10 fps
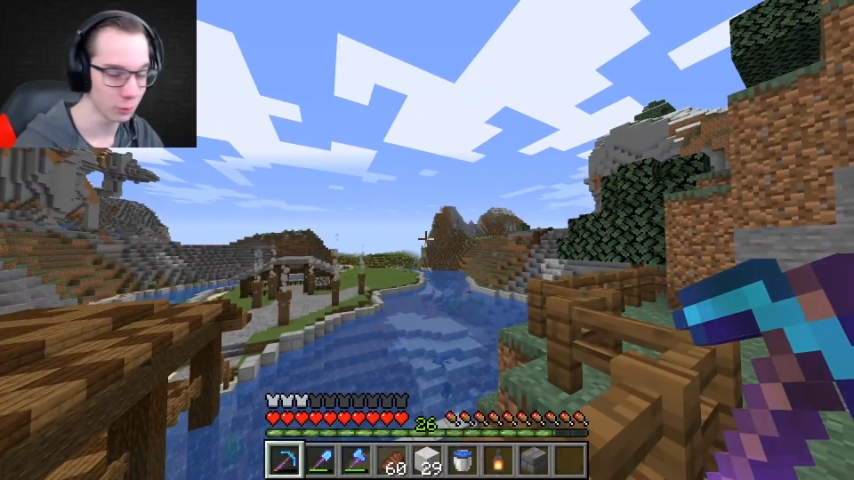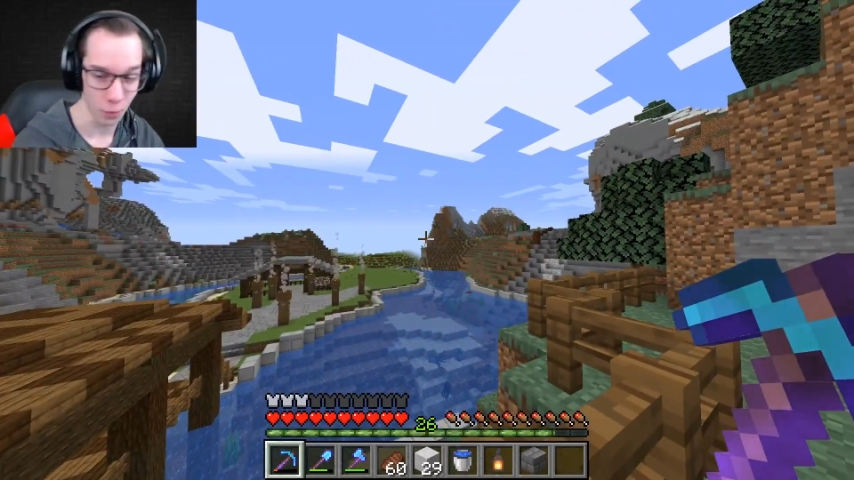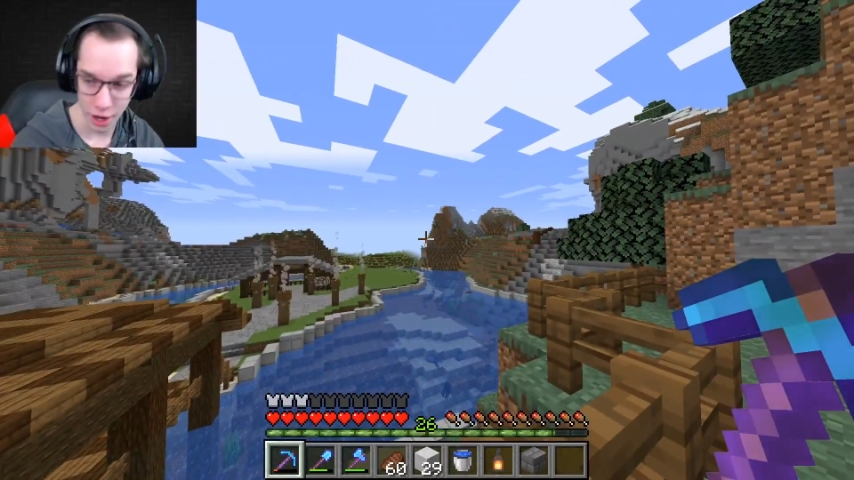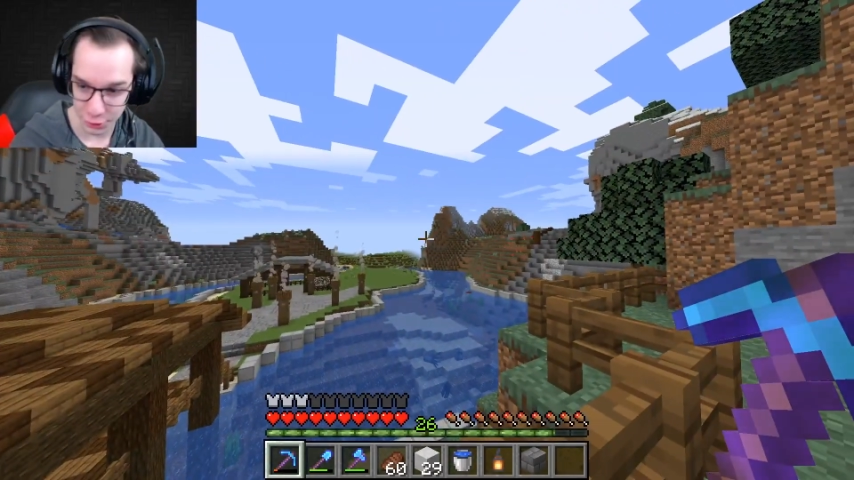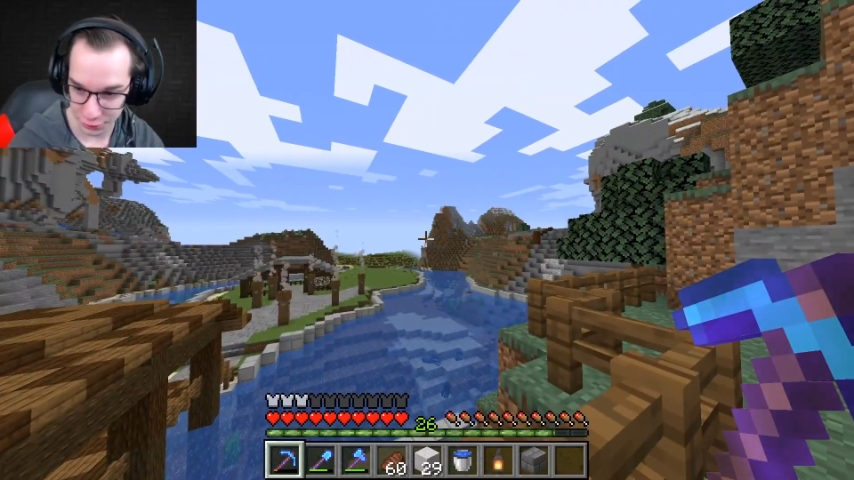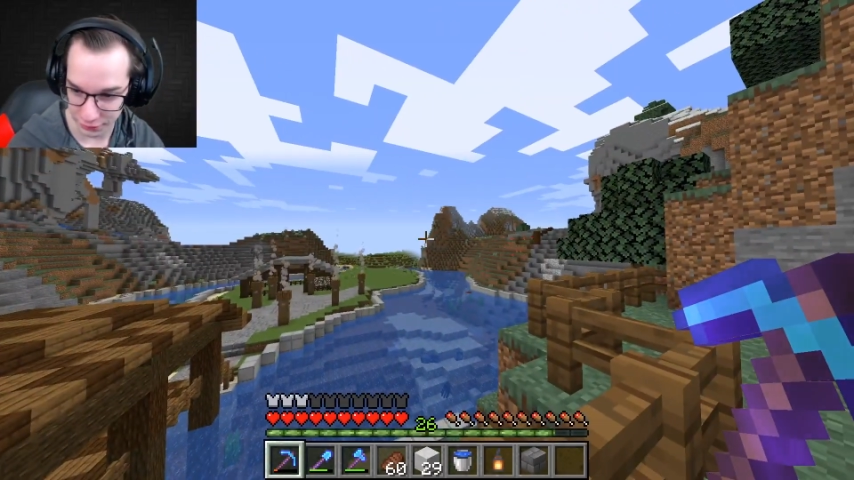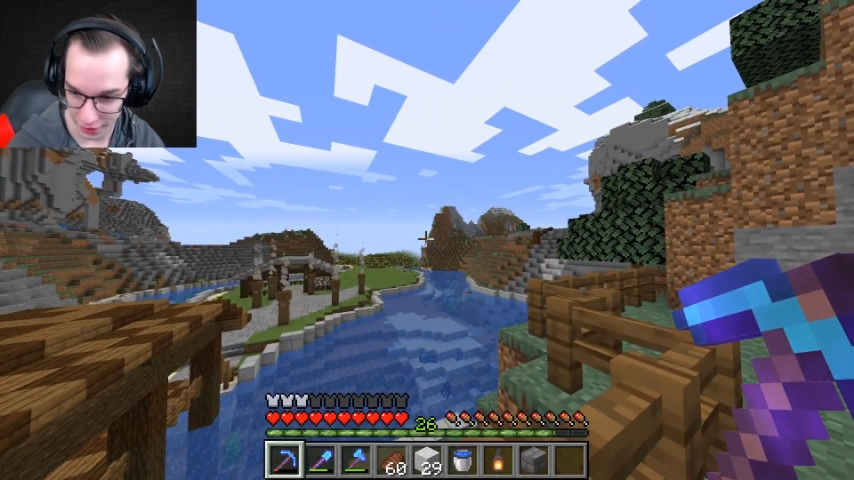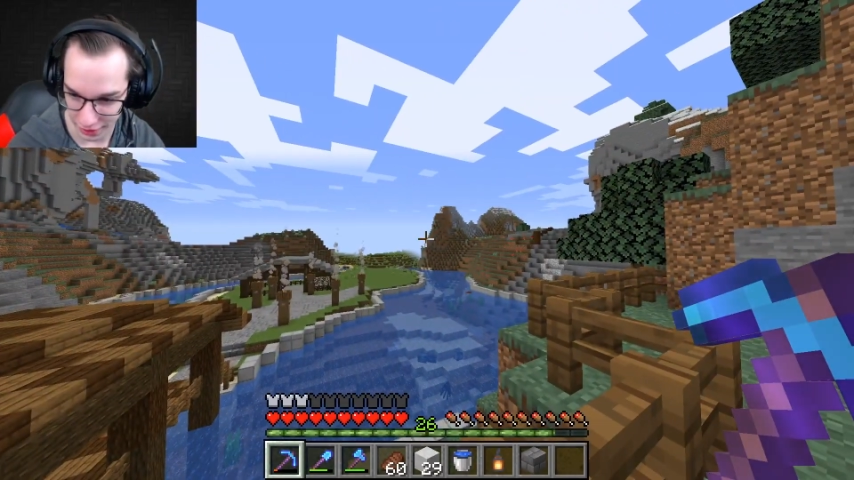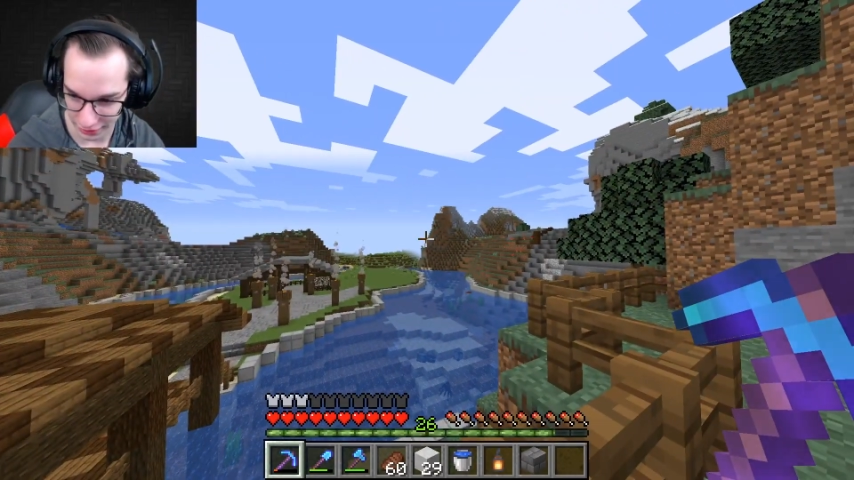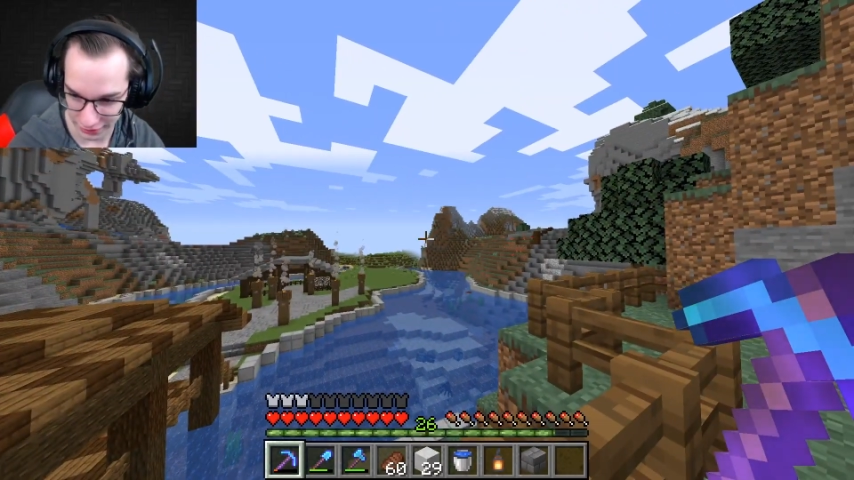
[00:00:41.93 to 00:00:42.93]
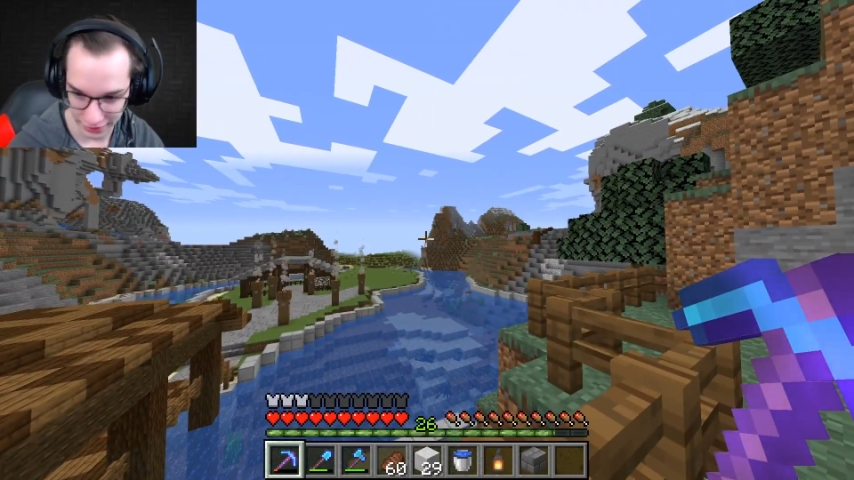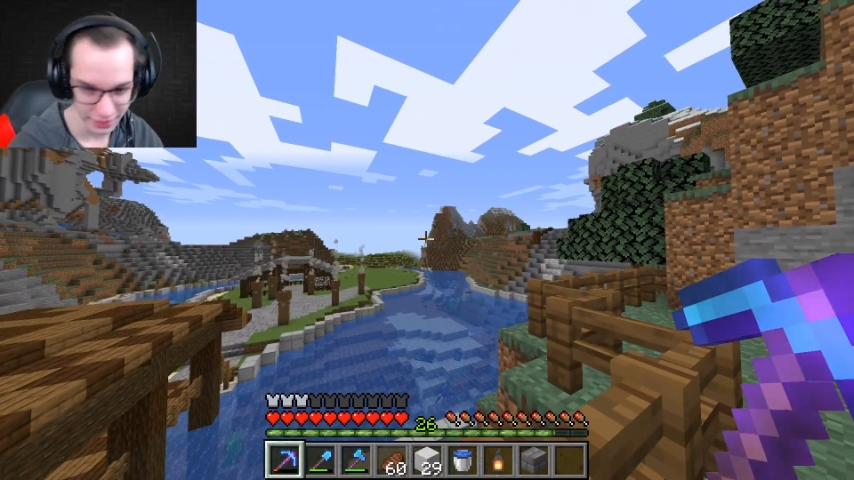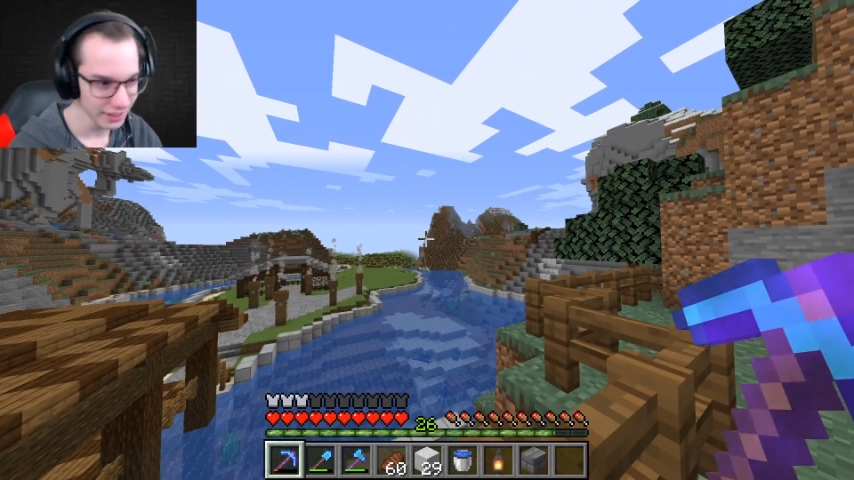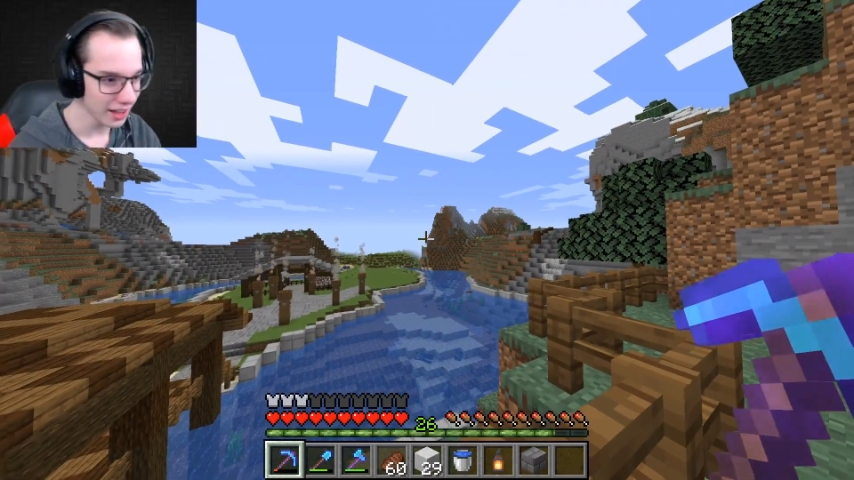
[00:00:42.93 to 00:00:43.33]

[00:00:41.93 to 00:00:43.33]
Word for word: a waterfall.